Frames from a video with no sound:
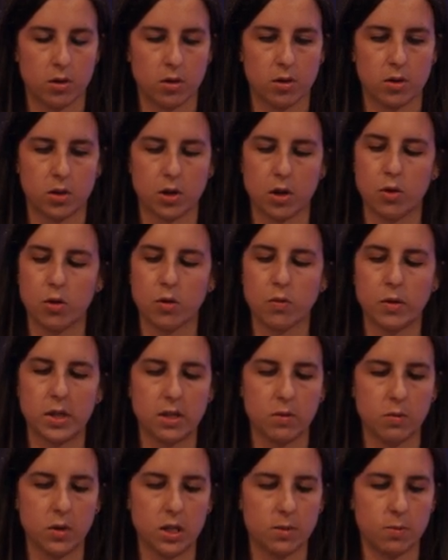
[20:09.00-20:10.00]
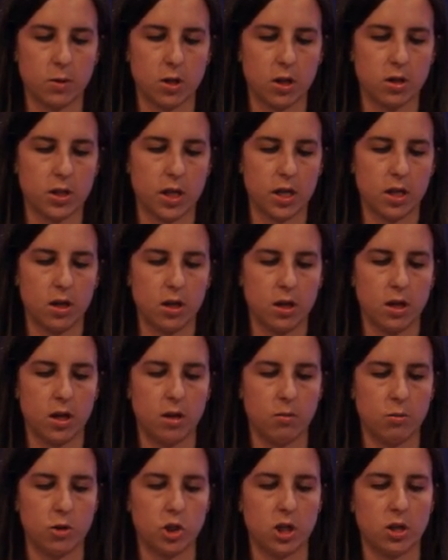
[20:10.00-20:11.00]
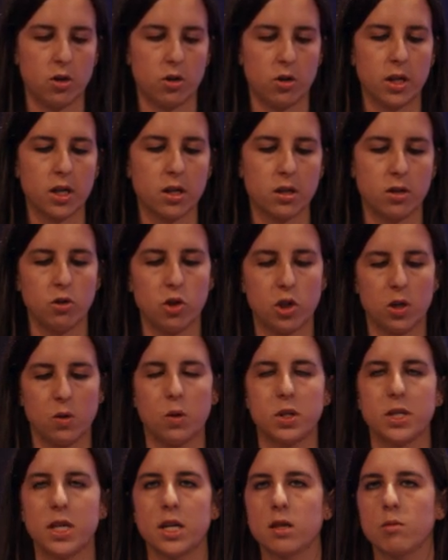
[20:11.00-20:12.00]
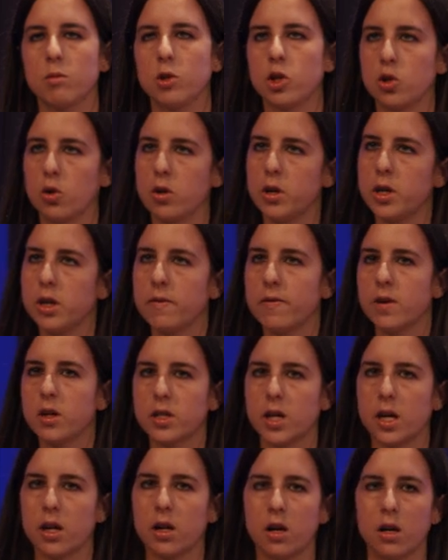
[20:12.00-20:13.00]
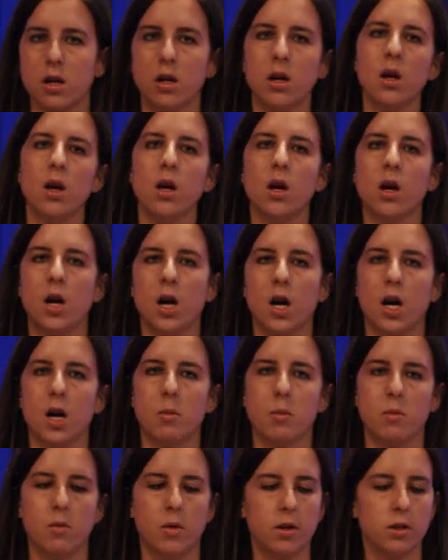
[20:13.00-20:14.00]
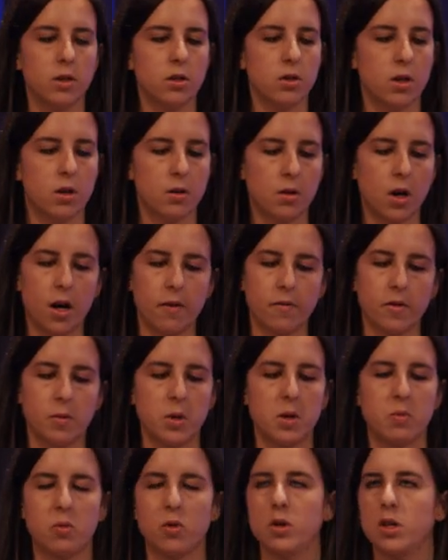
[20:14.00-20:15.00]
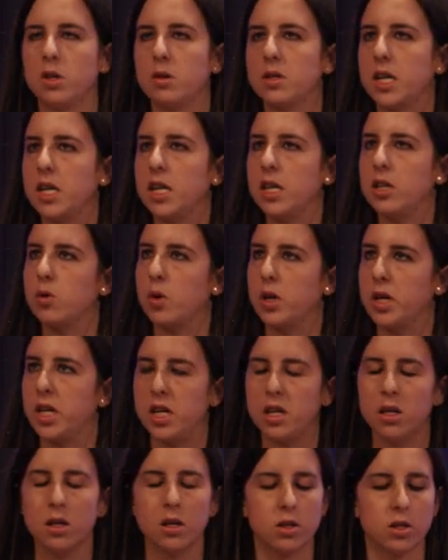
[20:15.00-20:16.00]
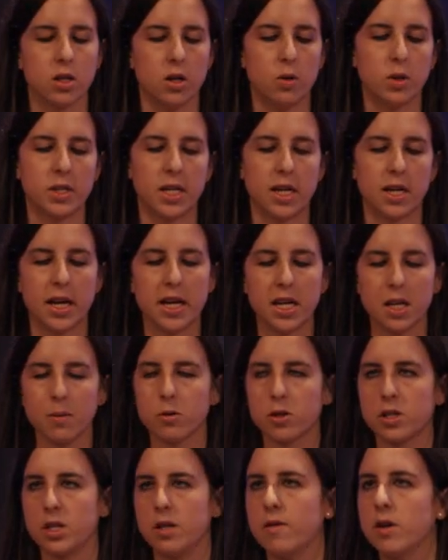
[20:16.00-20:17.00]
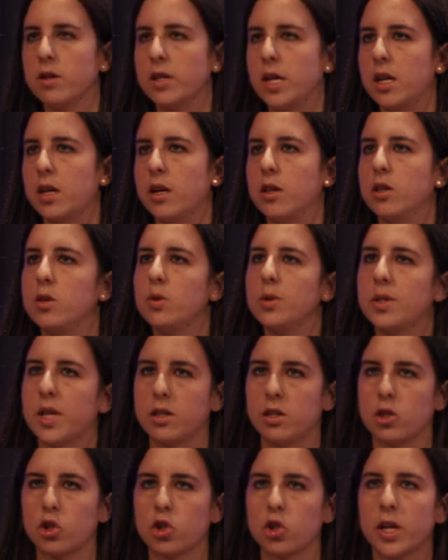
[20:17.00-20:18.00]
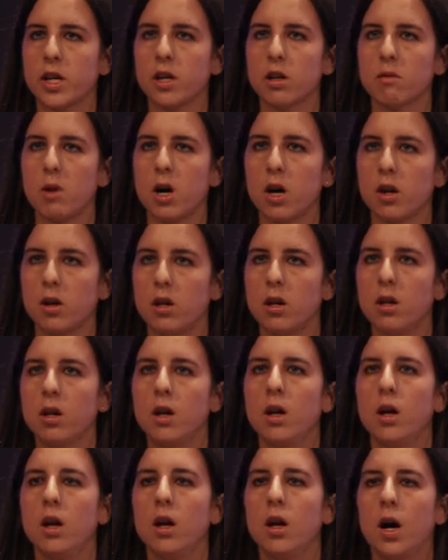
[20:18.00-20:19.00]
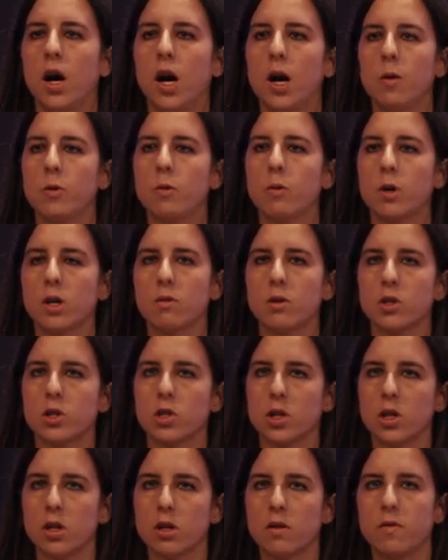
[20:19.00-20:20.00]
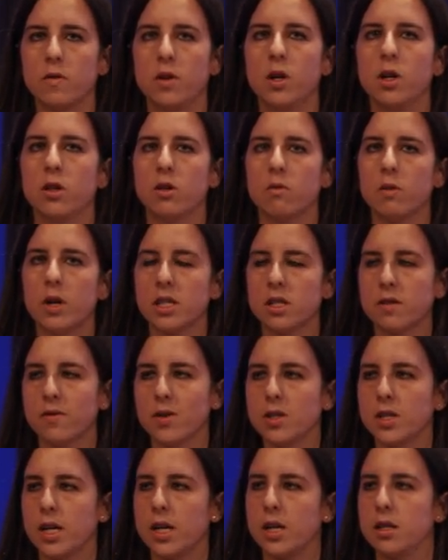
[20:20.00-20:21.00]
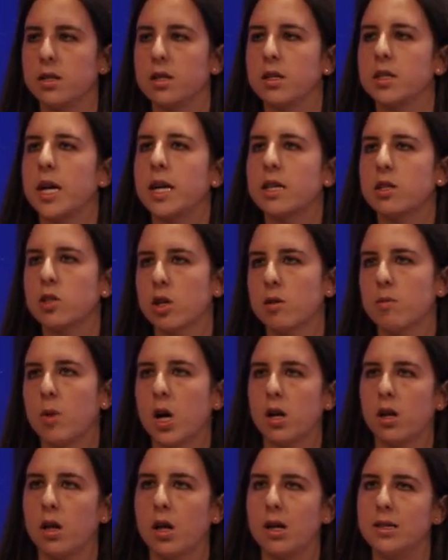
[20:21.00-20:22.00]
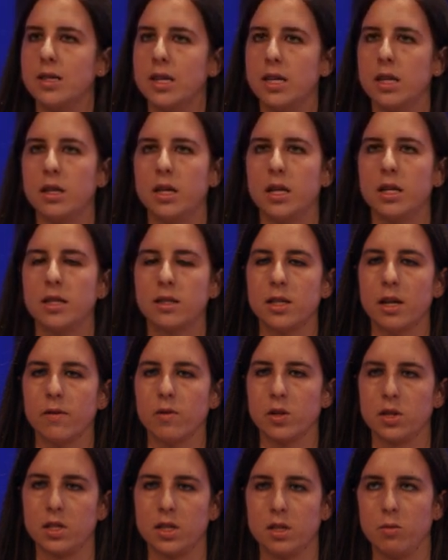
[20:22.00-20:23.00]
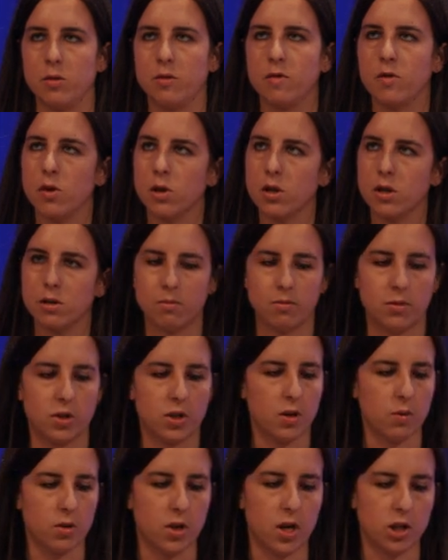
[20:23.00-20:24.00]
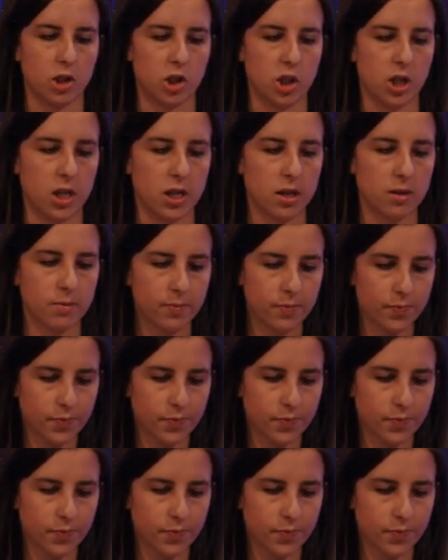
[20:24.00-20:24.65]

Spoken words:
So the reason we split our data in machine learning is usually we'll take the majority of our data. Often people use 80-20. So we'll take 80% of our data and use that to train our model. We want to reserve the rest of our data to test our model on data that it's never seen before, so that we're not cheating.